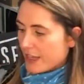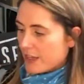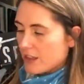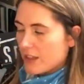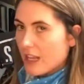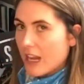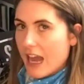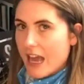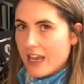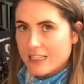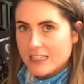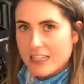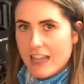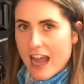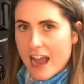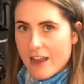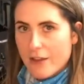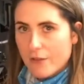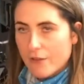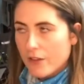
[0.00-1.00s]
on the last
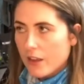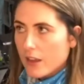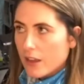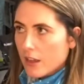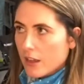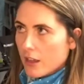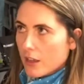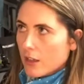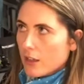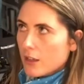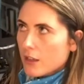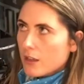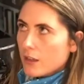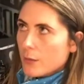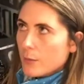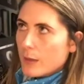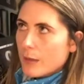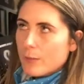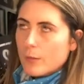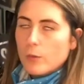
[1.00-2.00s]
live,
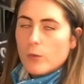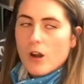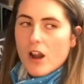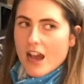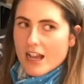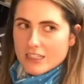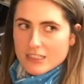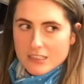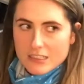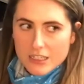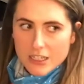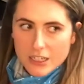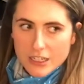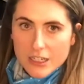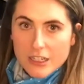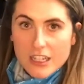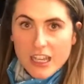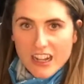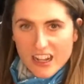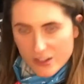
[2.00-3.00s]
people were asking,
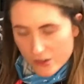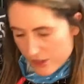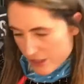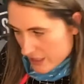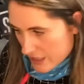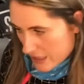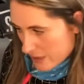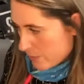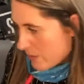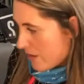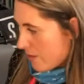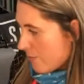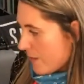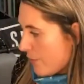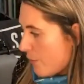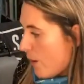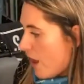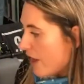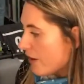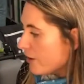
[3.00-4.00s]
can I use this with my
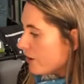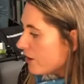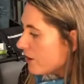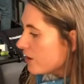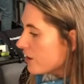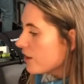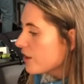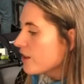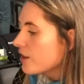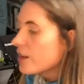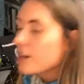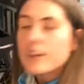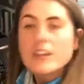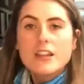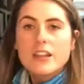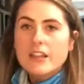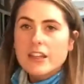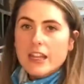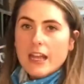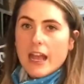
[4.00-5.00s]
Wahoo?
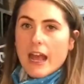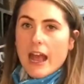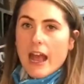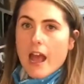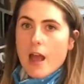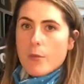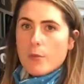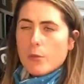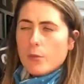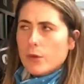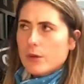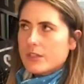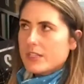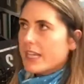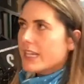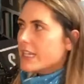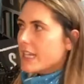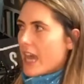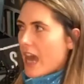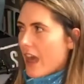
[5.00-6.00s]
And we were
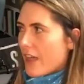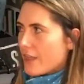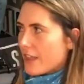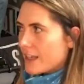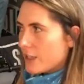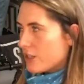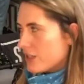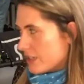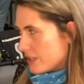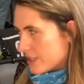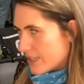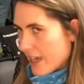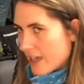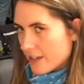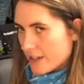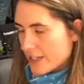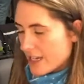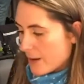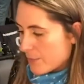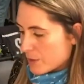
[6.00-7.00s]
saying, yeah, I think you need to get an
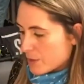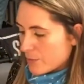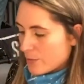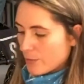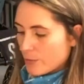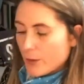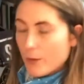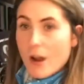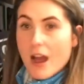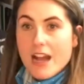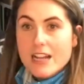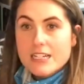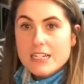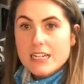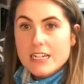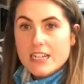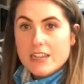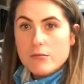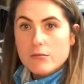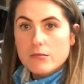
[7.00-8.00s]
adapter, but we were
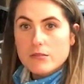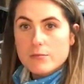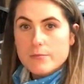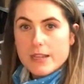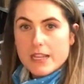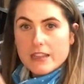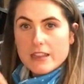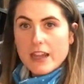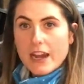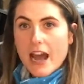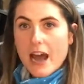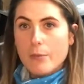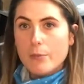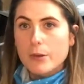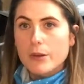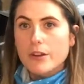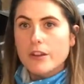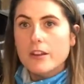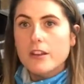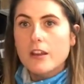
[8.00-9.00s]
actually able to make that
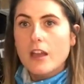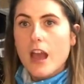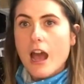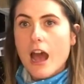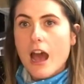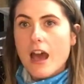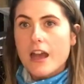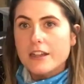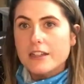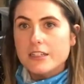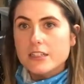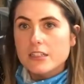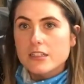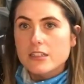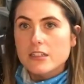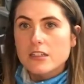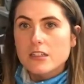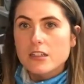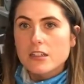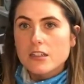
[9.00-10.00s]
happen and
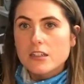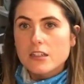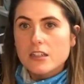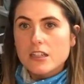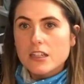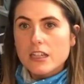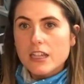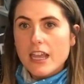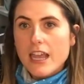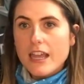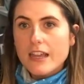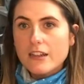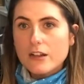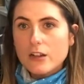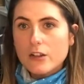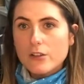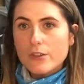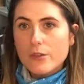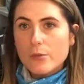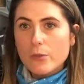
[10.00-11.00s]

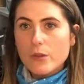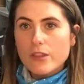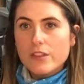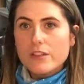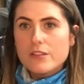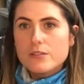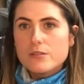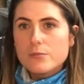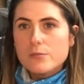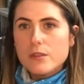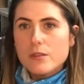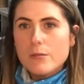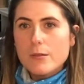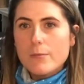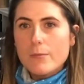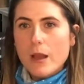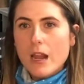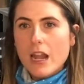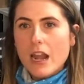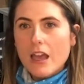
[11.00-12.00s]
include them with it. So maybe
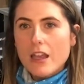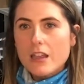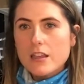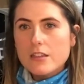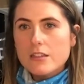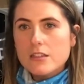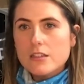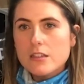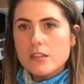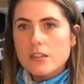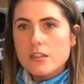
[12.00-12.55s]
my light is